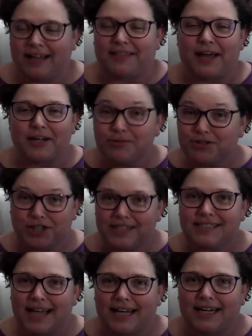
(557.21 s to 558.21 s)
that you
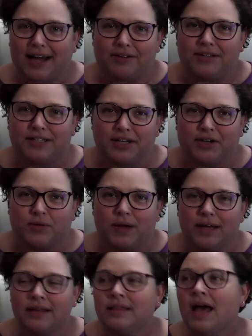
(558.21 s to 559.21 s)
just sat down to dinner
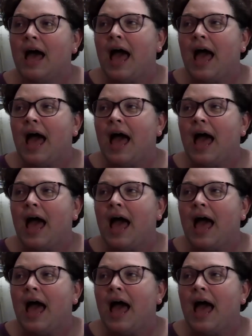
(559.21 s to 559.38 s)
with.